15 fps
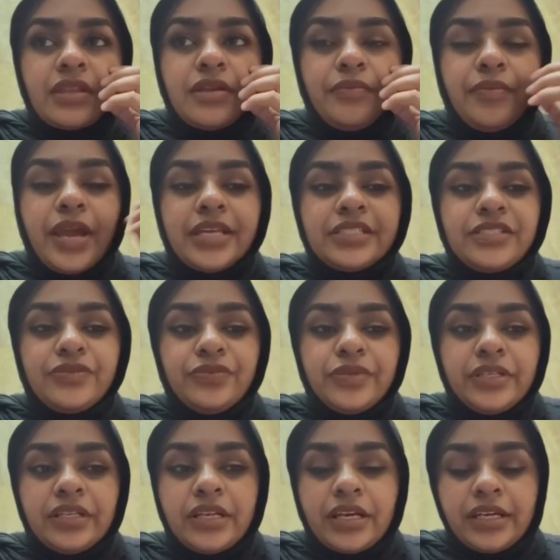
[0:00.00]
matched
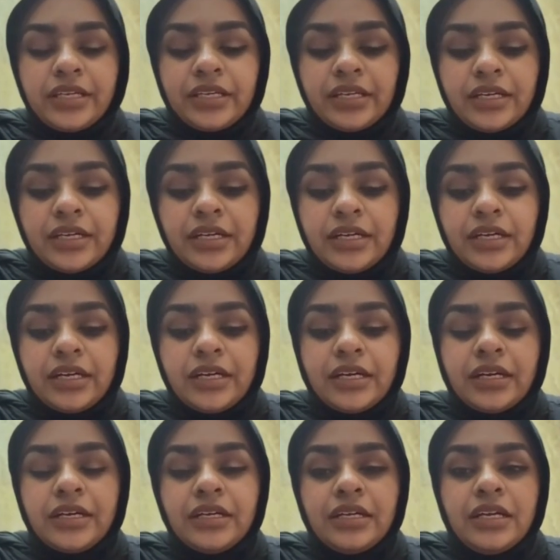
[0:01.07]
with like
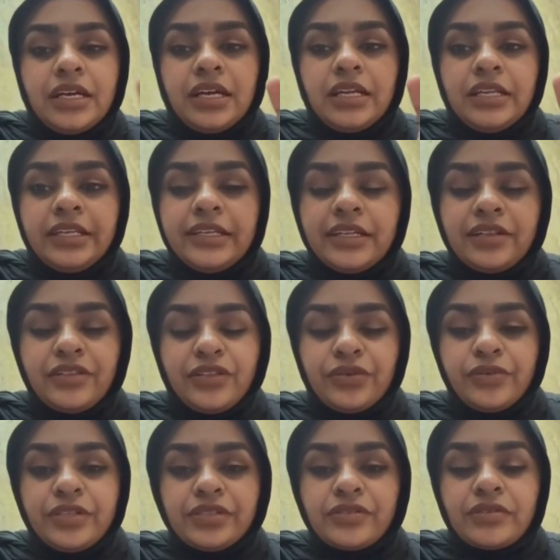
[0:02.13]
legal
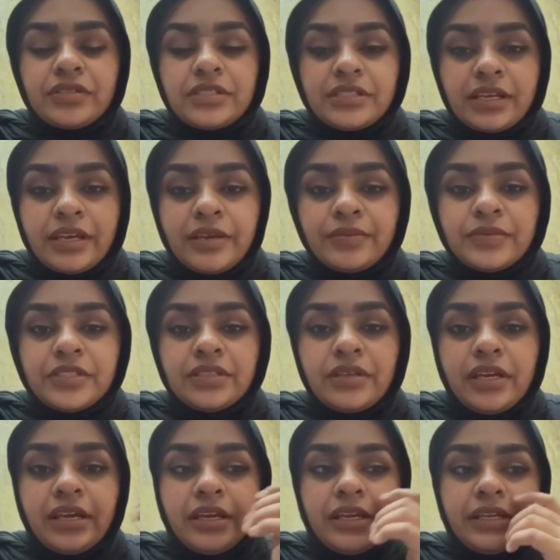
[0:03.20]
theories concepts
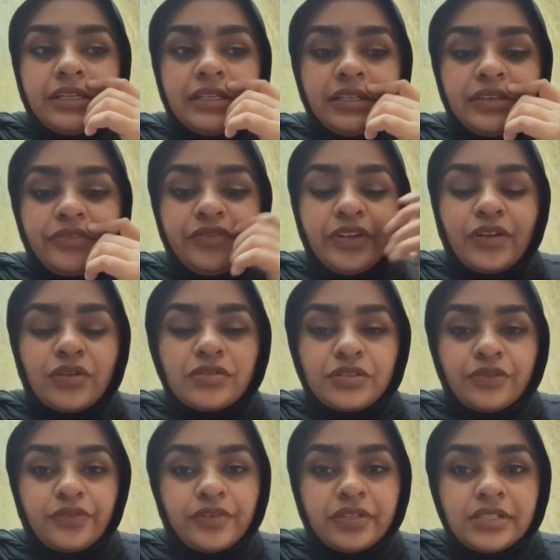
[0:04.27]
and the
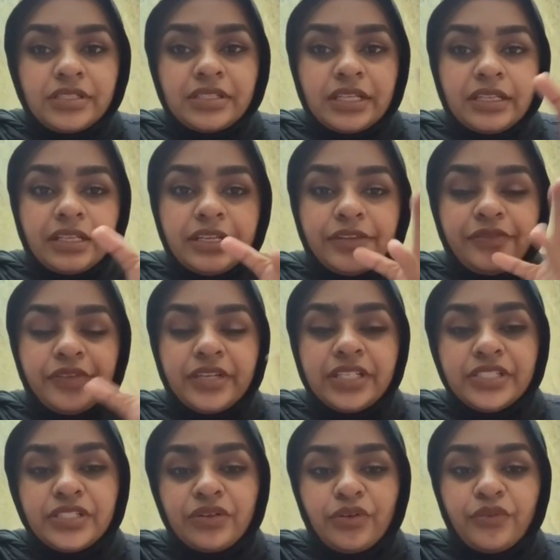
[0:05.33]
philosophers and the
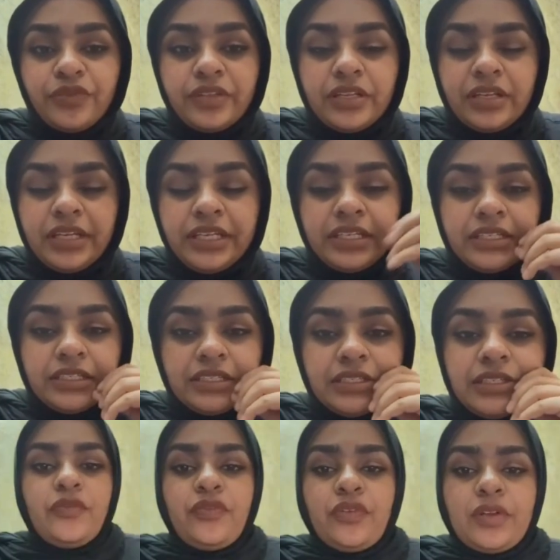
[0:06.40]
definition of the legal.
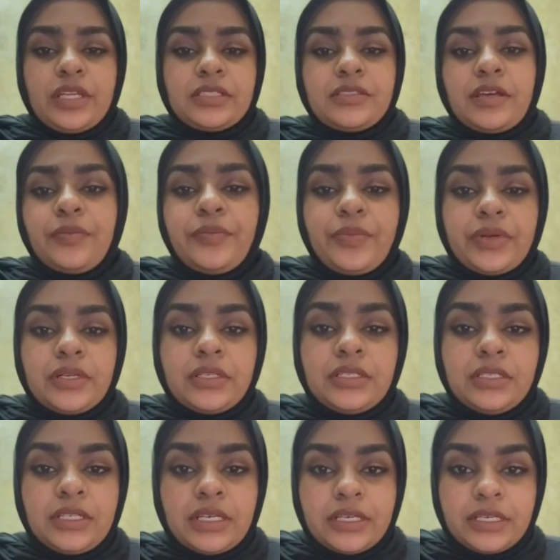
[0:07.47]
For
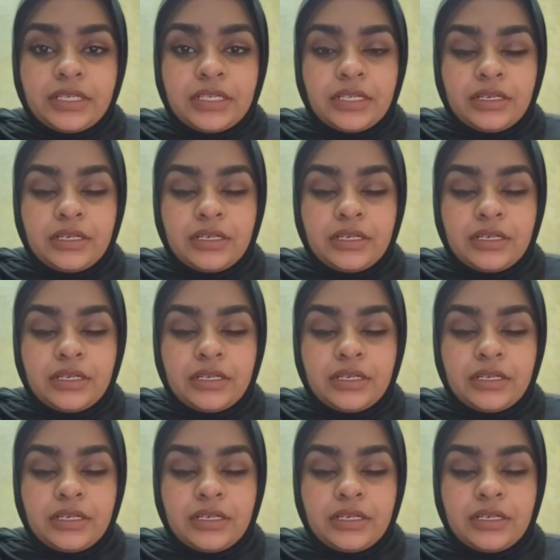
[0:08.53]
example, like